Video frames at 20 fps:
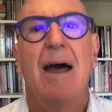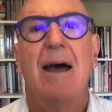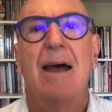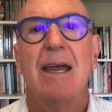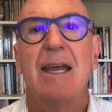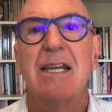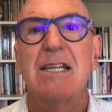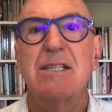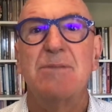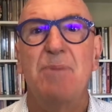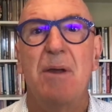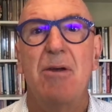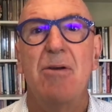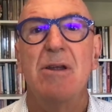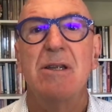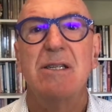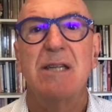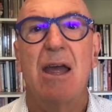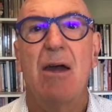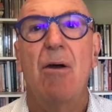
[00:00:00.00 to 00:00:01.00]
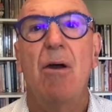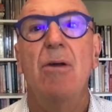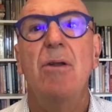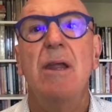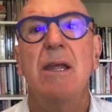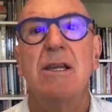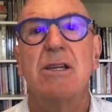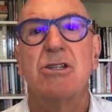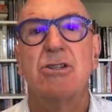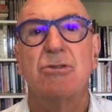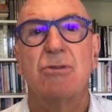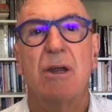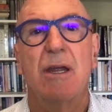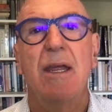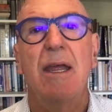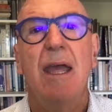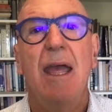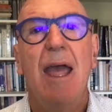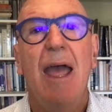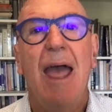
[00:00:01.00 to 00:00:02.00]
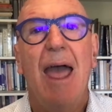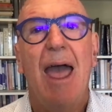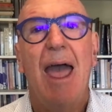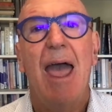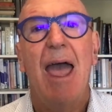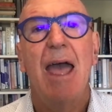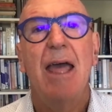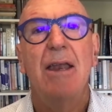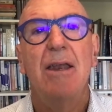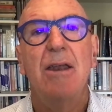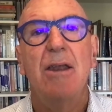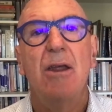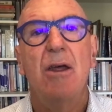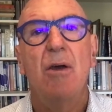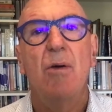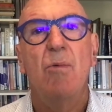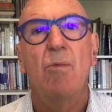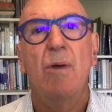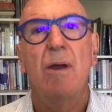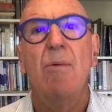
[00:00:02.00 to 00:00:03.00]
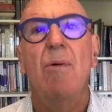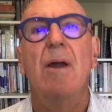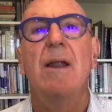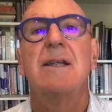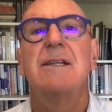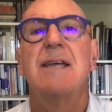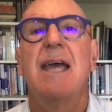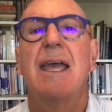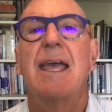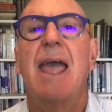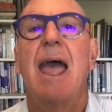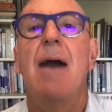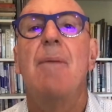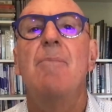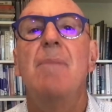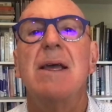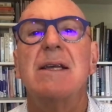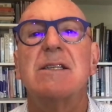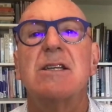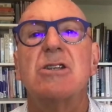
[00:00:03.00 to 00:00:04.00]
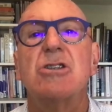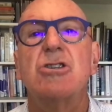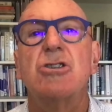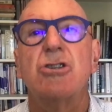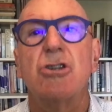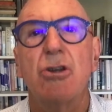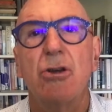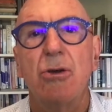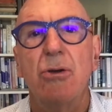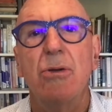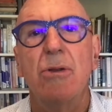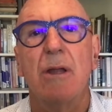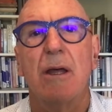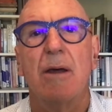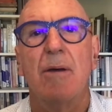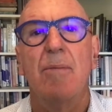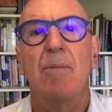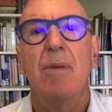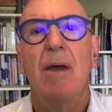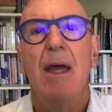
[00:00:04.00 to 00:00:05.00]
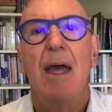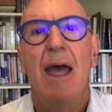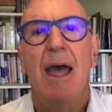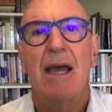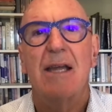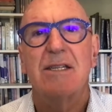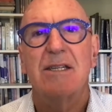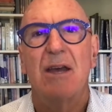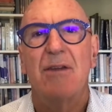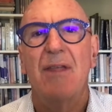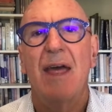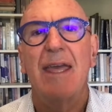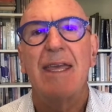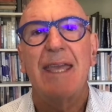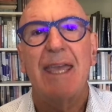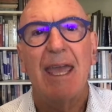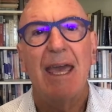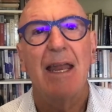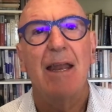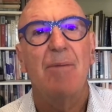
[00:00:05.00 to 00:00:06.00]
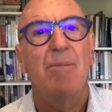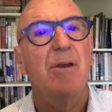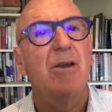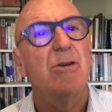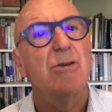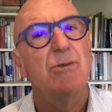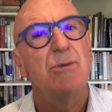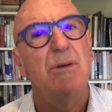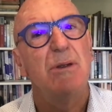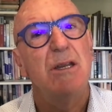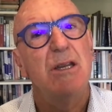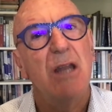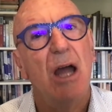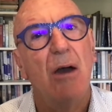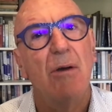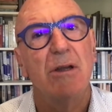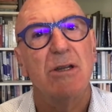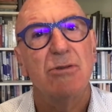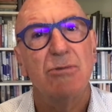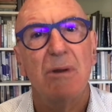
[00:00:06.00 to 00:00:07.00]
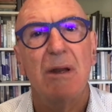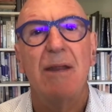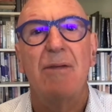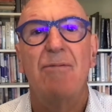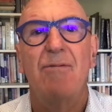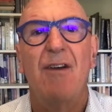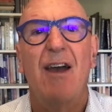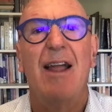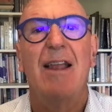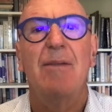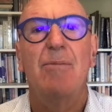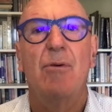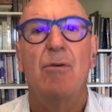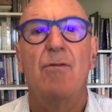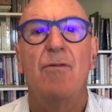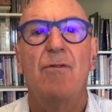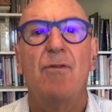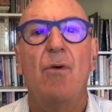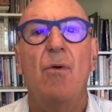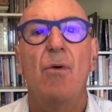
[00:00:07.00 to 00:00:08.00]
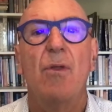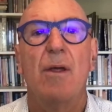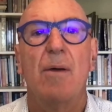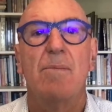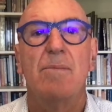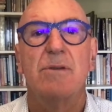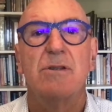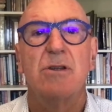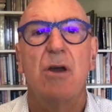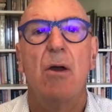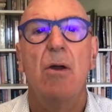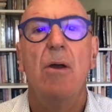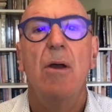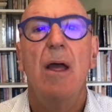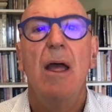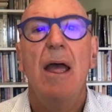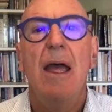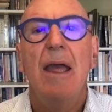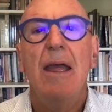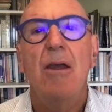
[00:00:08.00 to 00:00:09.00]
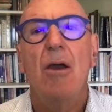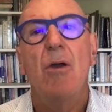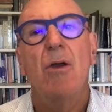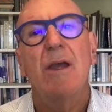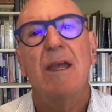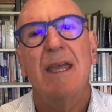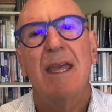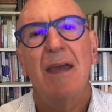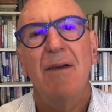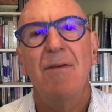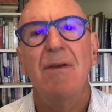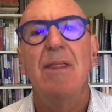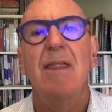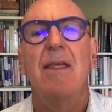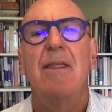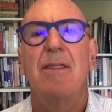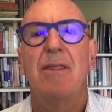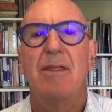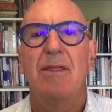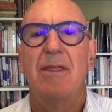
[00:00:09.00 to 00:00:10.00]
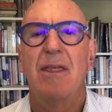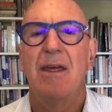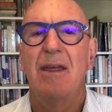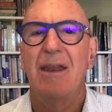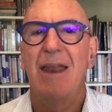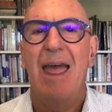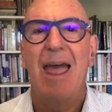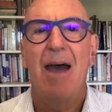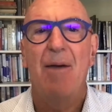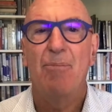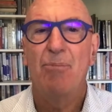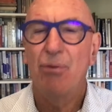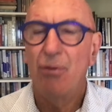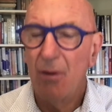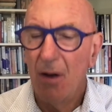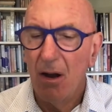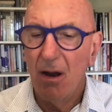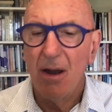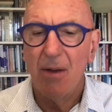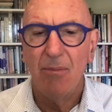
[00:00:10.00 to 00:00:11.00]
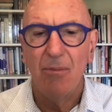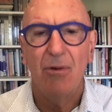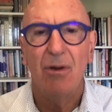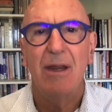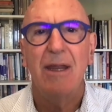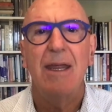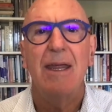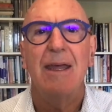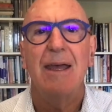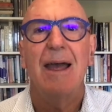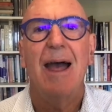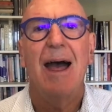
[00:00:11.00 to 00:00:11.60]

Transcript: experience, our own history, and we want to take our message to them so they get it, because we know it's really valuable for them. So, given that our primary